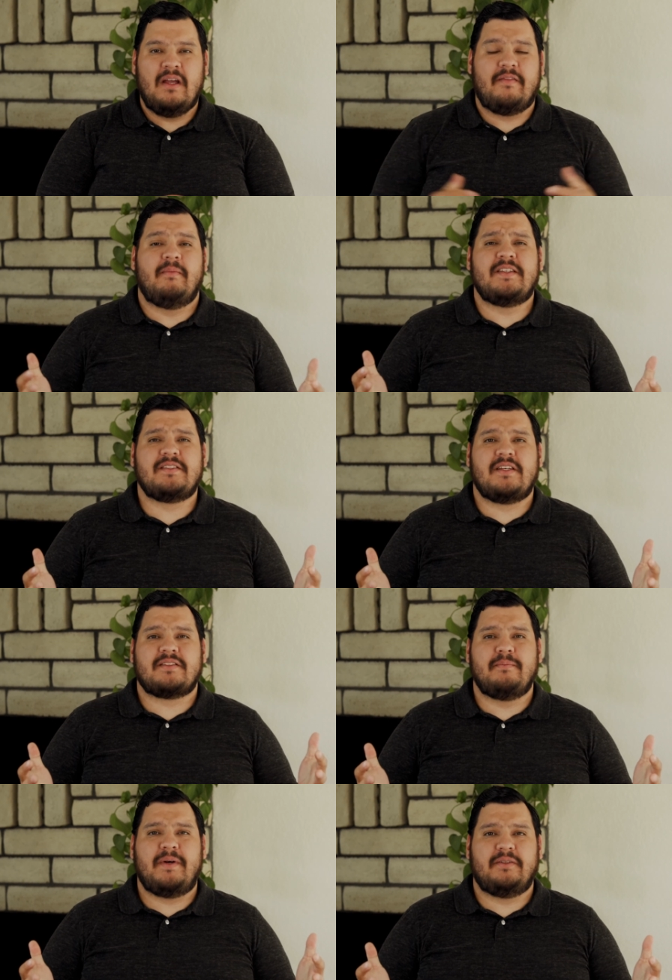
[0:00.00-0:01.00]
If the message
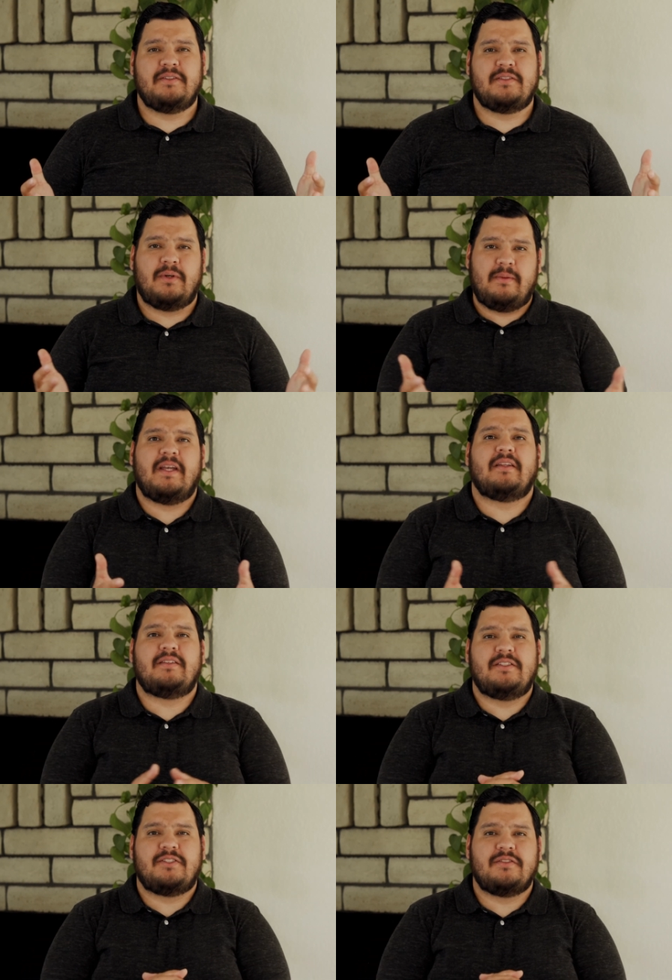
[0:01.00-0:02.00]
has compelled you to want to make a
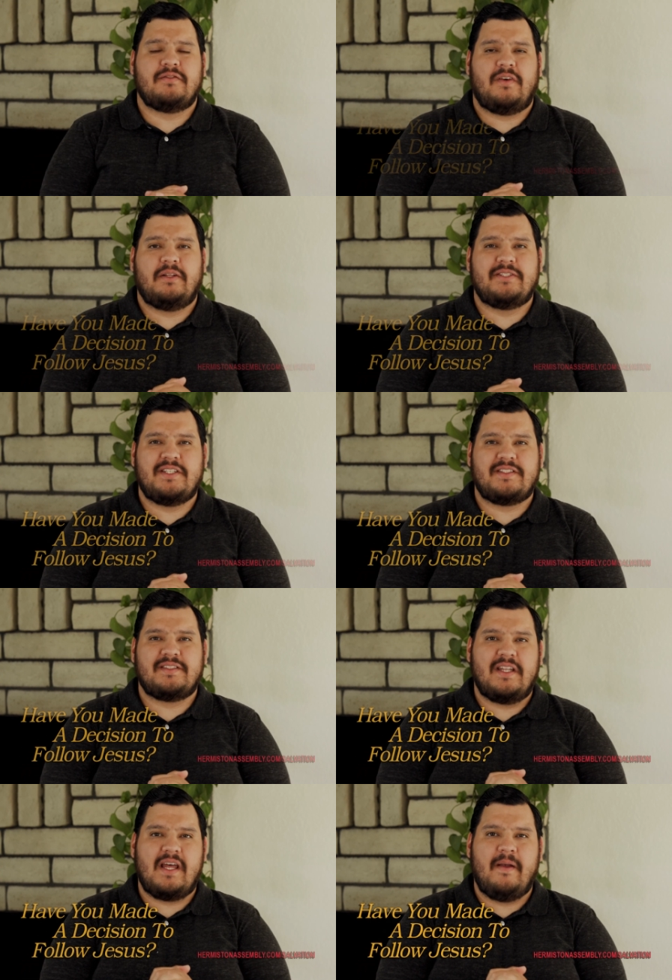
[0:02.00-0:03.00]
decision to follow
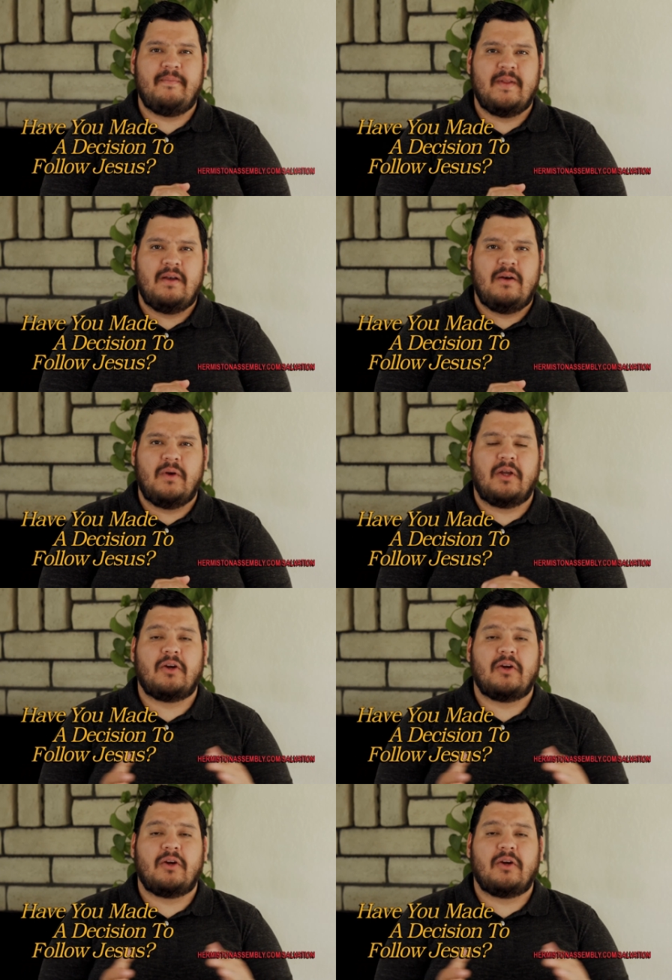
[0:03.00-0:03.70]
Jesus today, we